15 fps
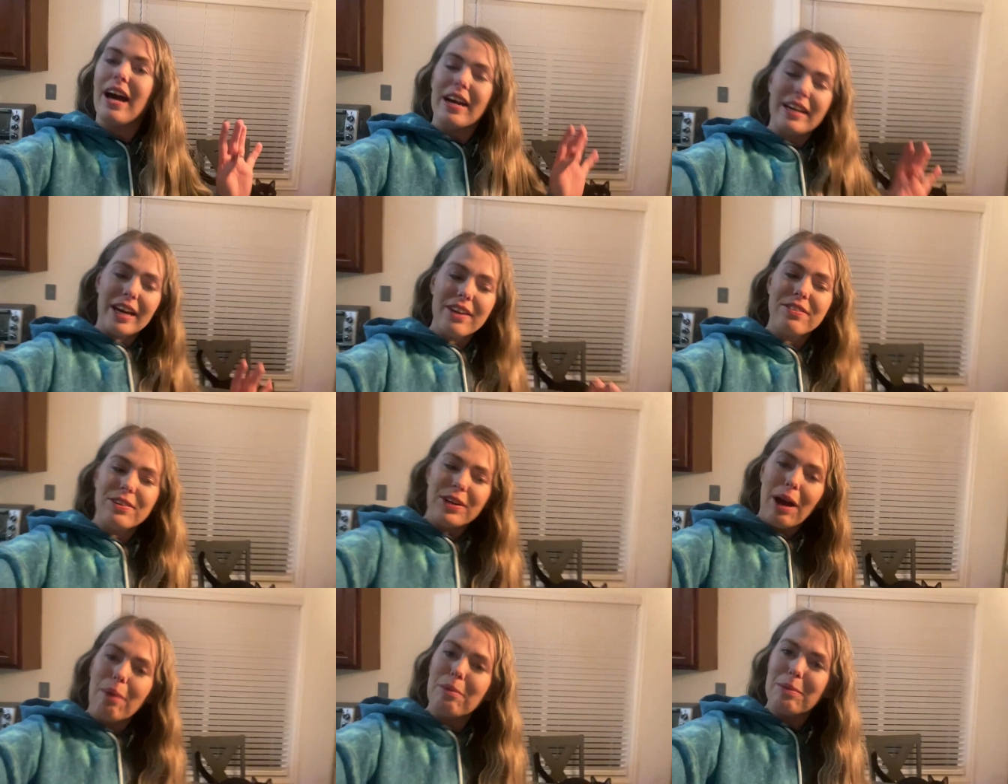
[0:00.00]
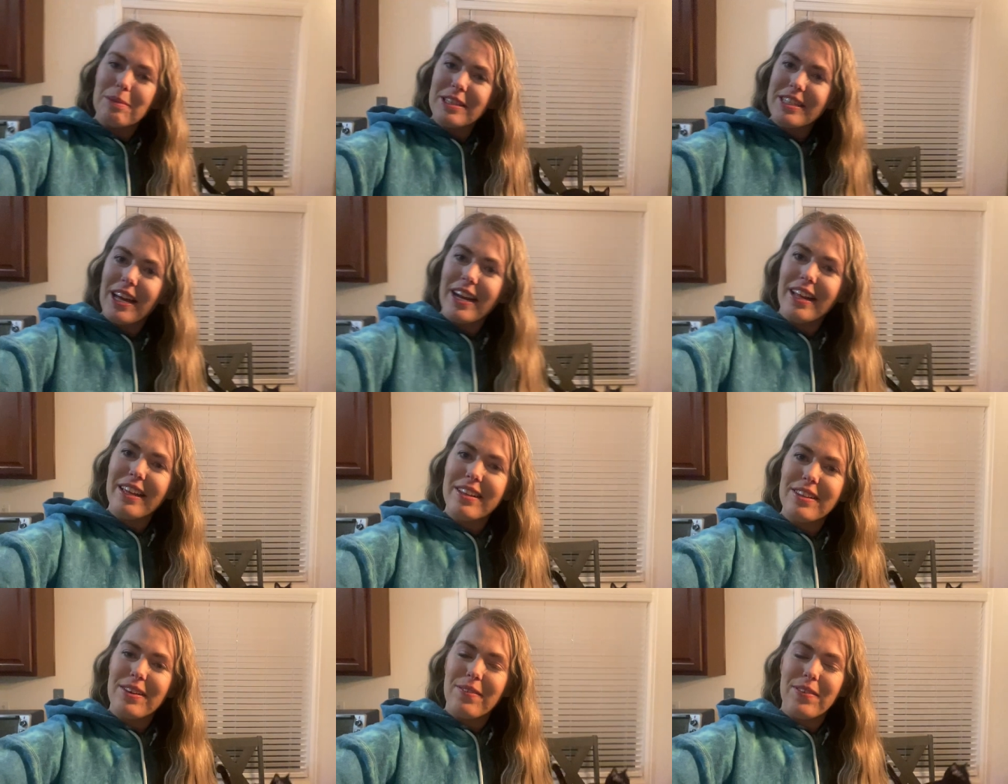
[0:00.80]
I got a few compliments on
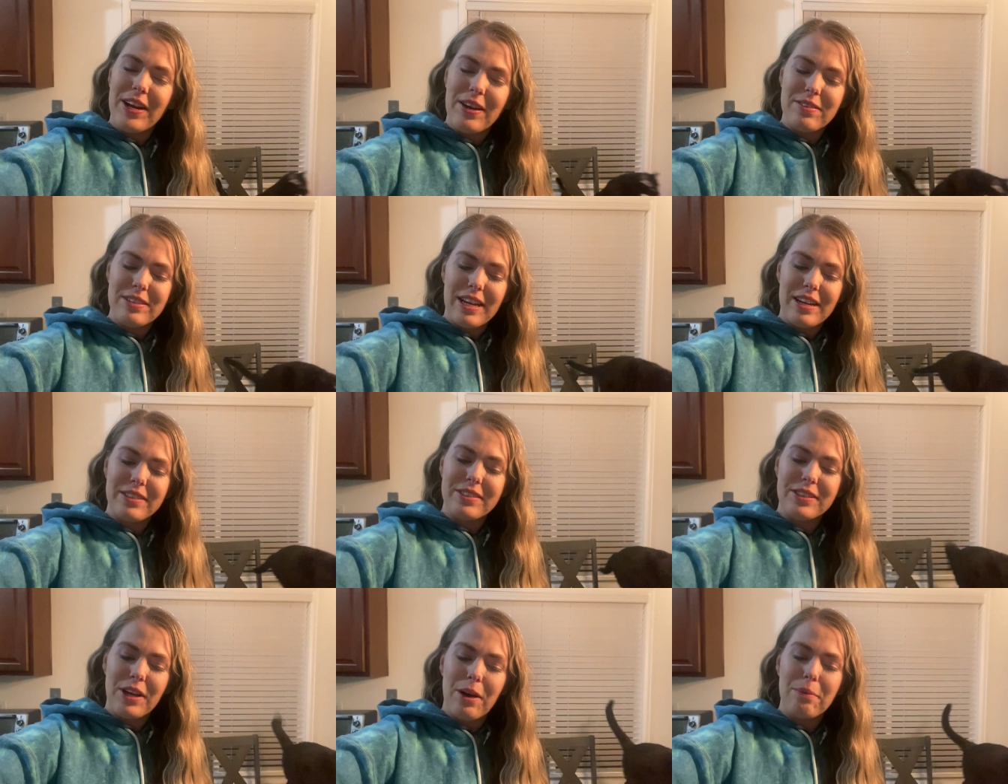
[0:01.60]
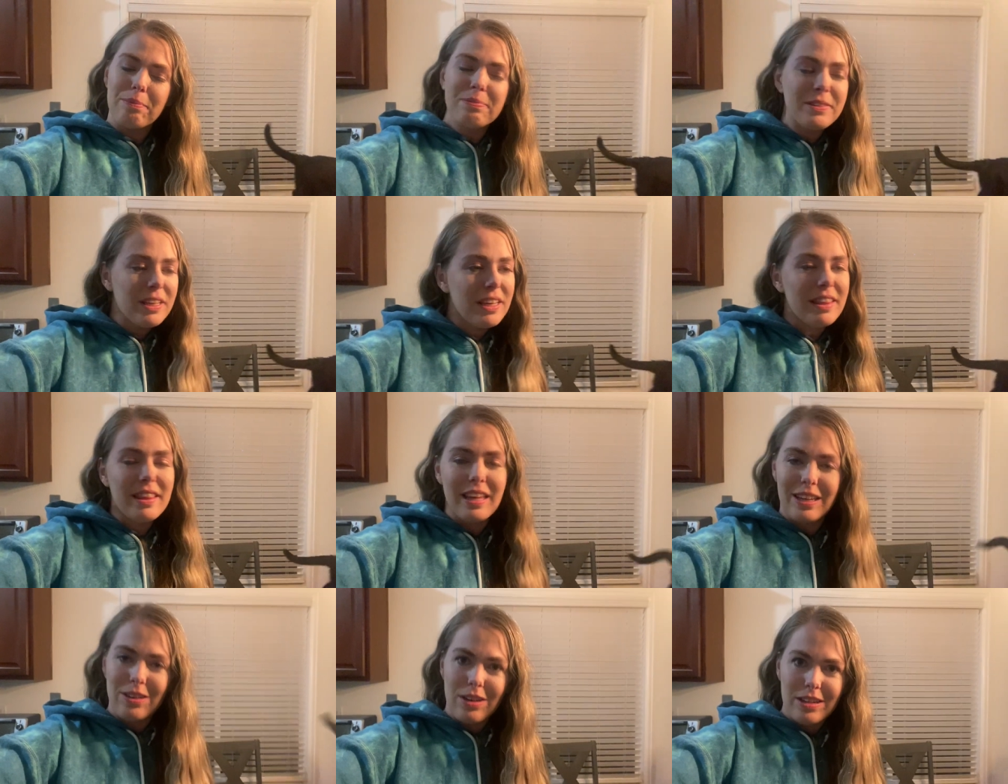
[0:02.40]
it when I was out, so
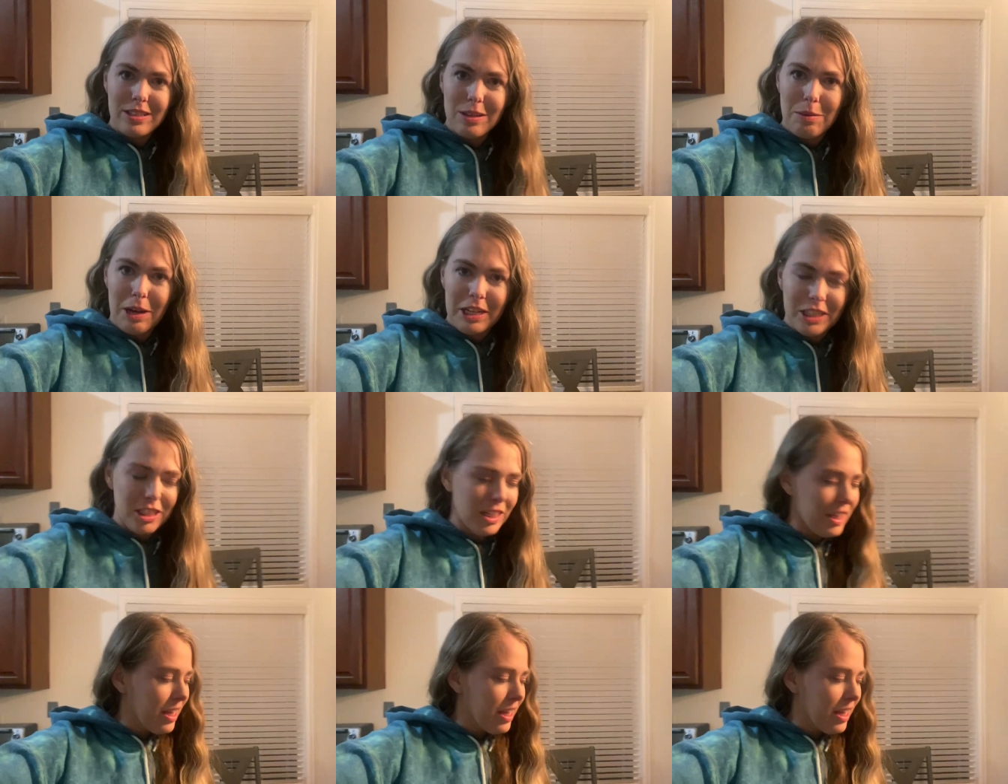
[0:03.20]
thank you guys so much.